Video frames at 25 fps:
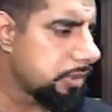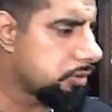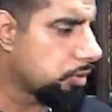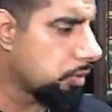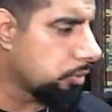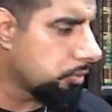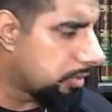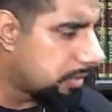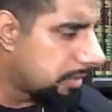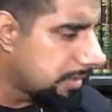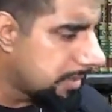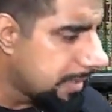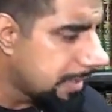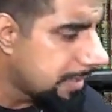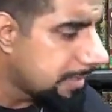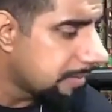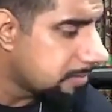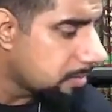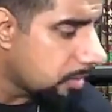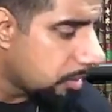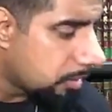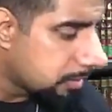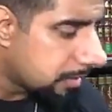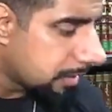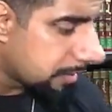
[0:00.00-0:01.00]
So
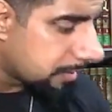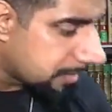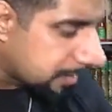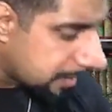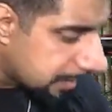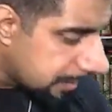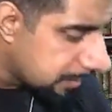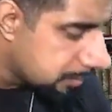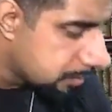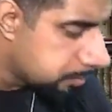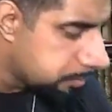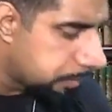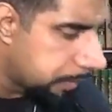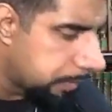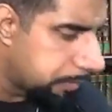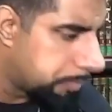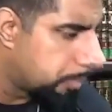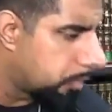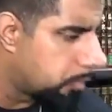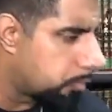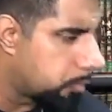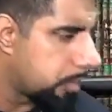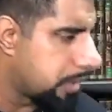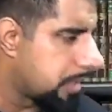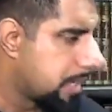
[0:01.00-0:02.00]
these are the things,
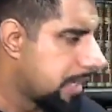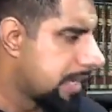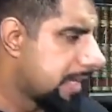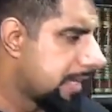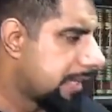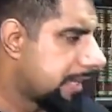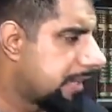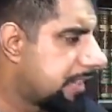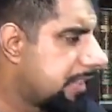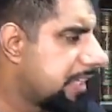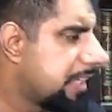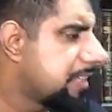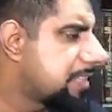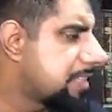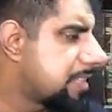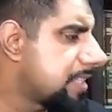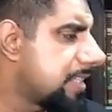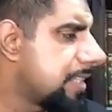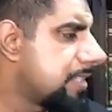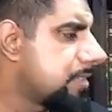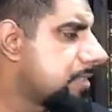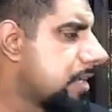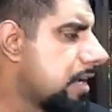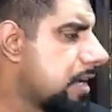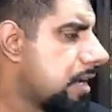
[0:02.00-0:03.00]
people, when this
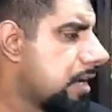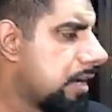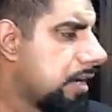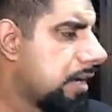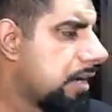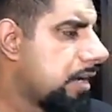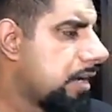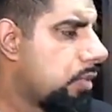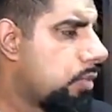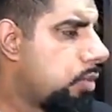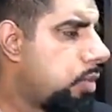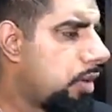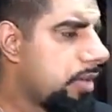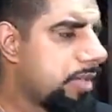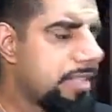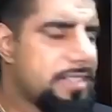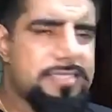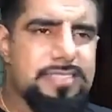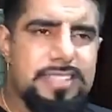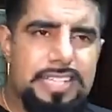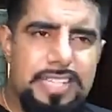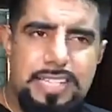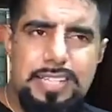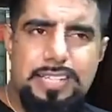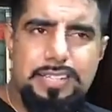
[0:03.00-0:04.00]
is what
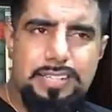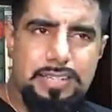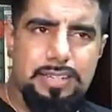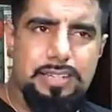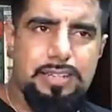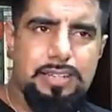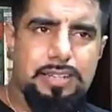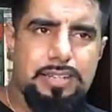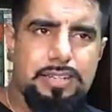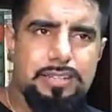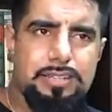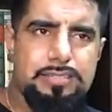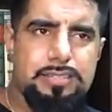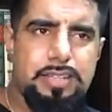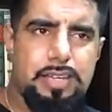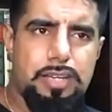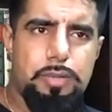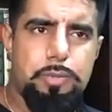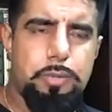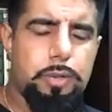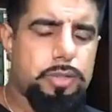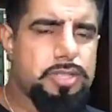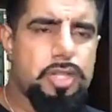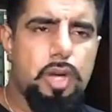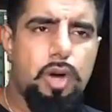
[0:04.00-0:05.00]
is in
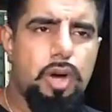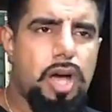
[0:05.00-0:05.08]
Sahih book.